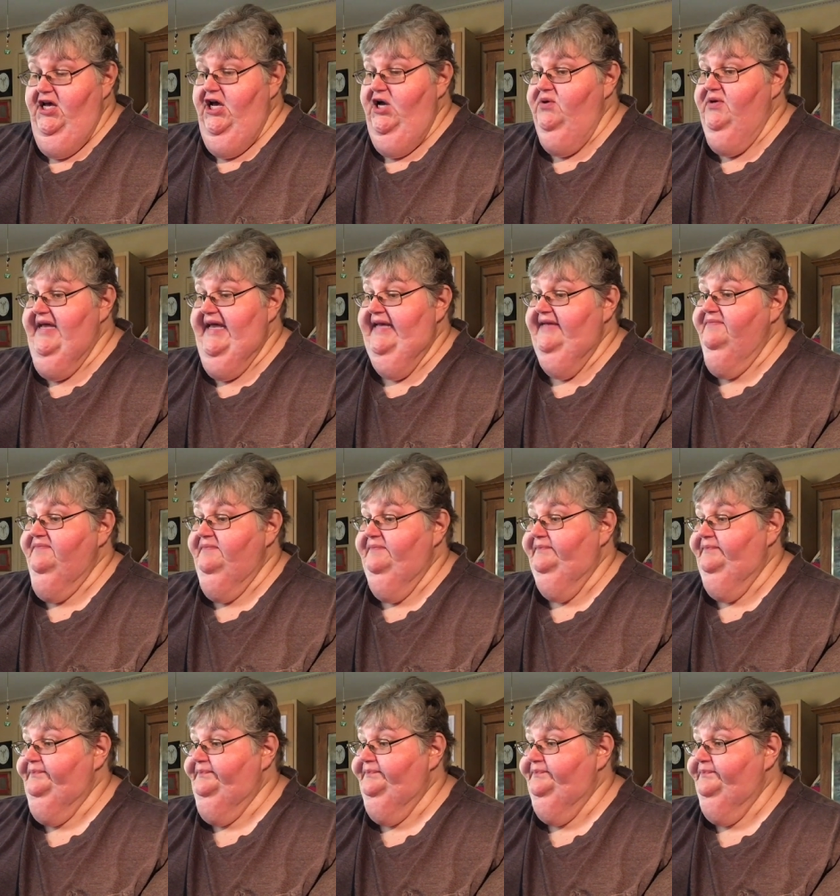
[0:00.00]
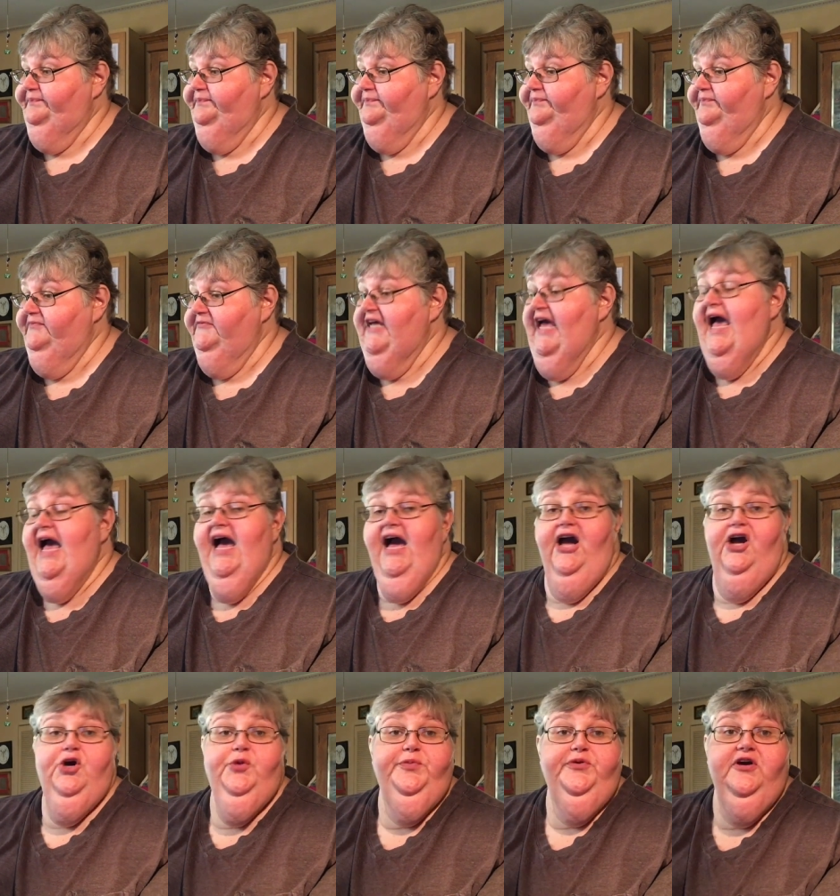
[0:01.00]
Okay.
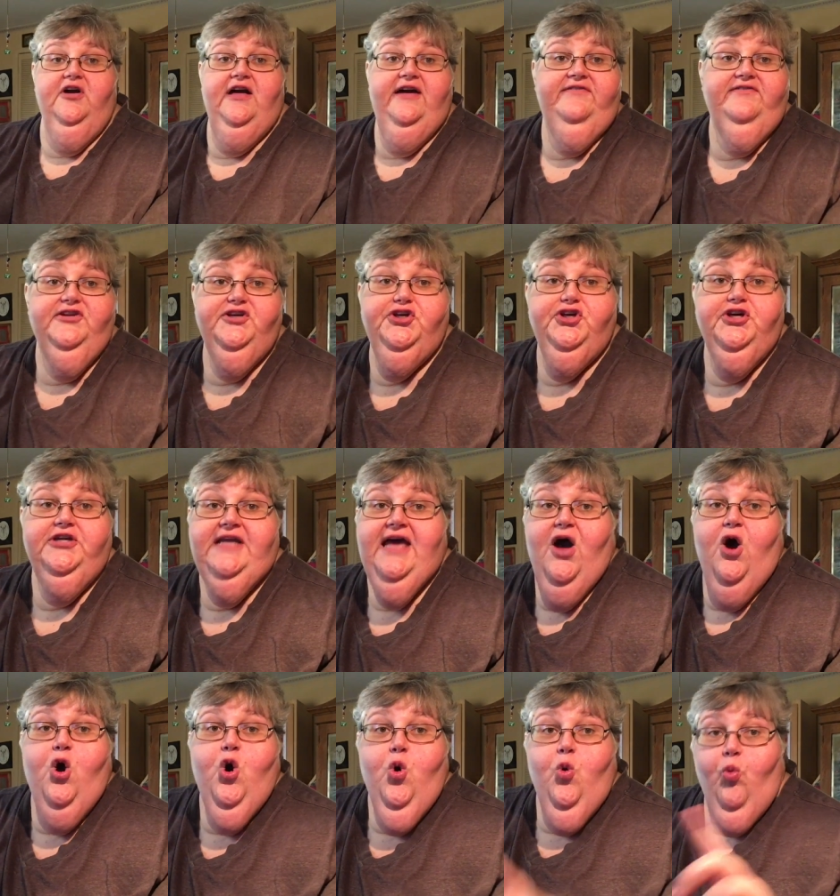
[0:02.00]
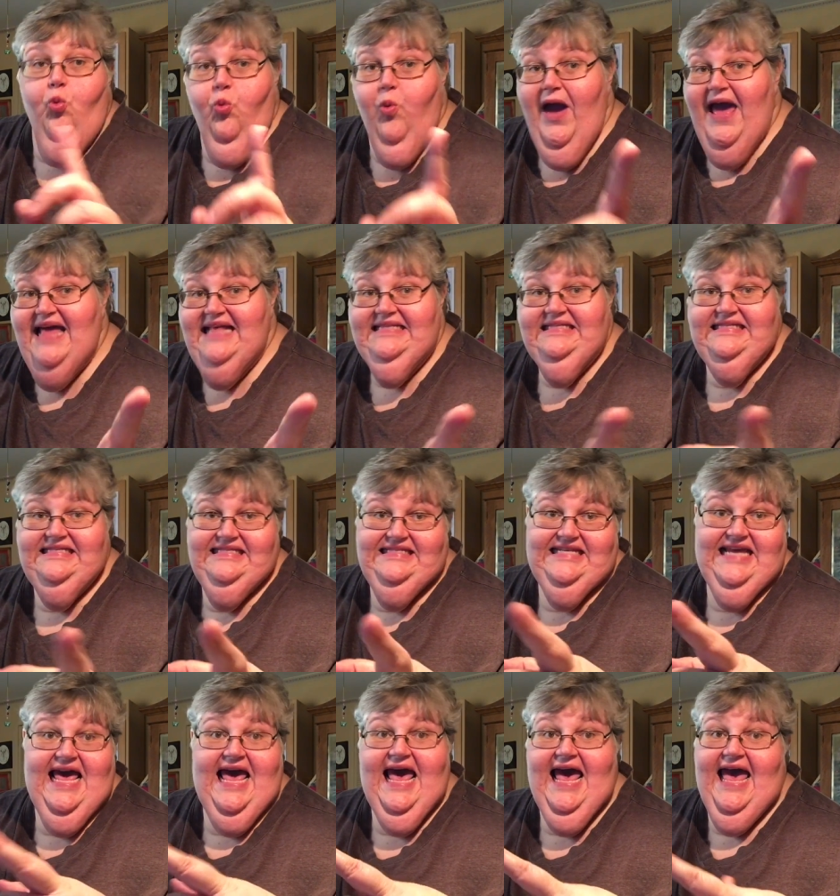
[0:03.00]
I hope you're all having a good
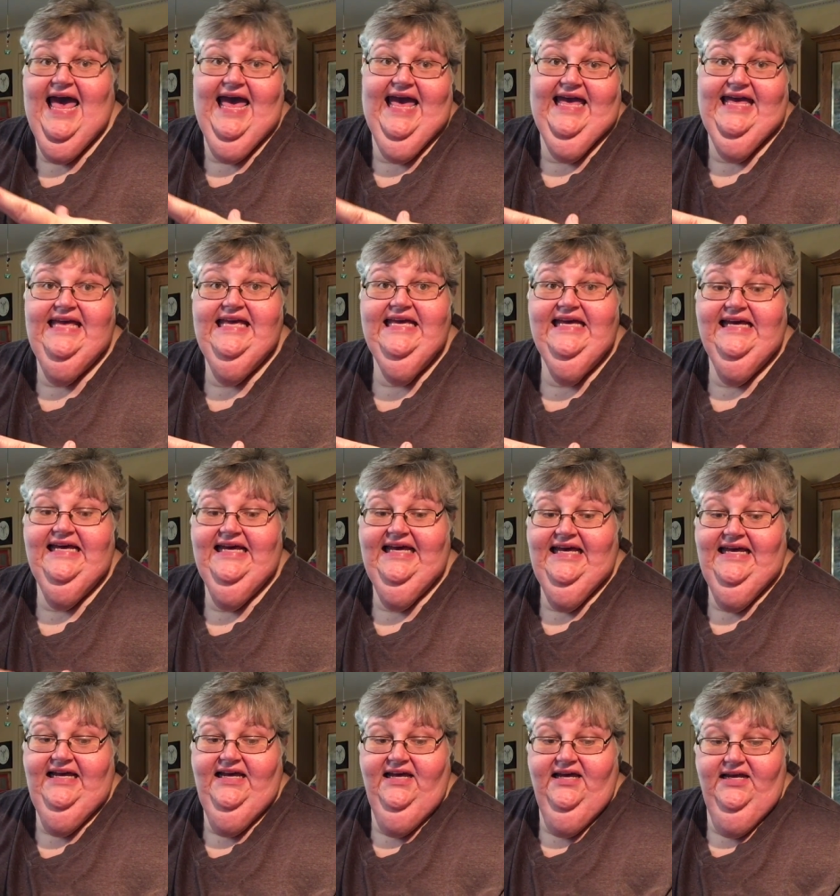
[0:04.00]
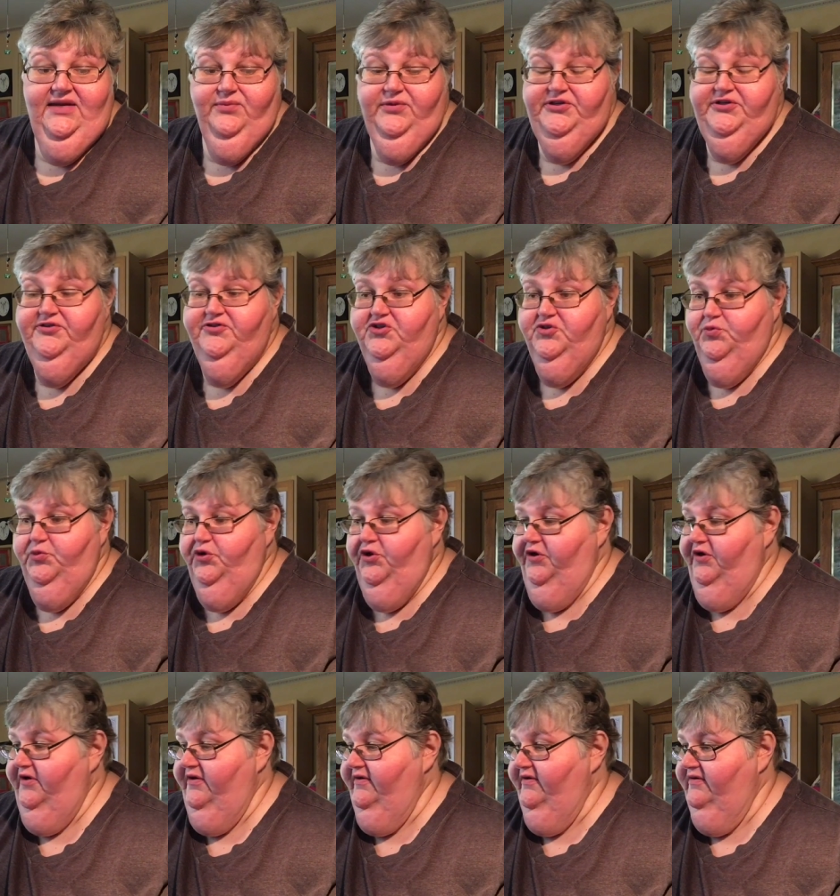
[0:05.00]
Wednesday. I'm going to do some
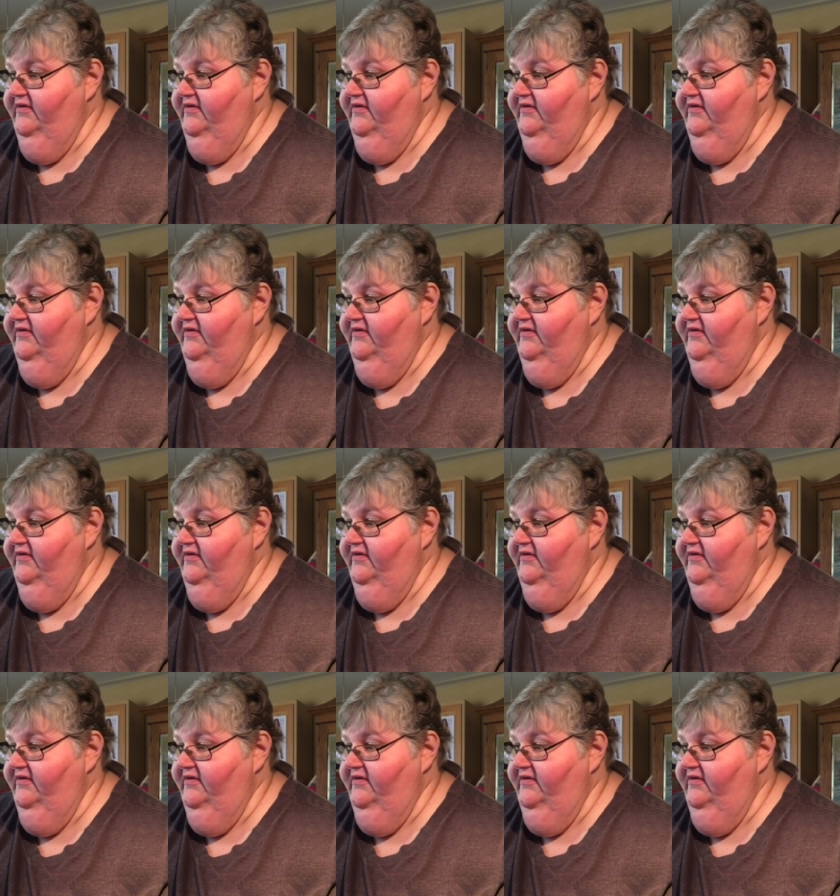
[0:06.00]
work.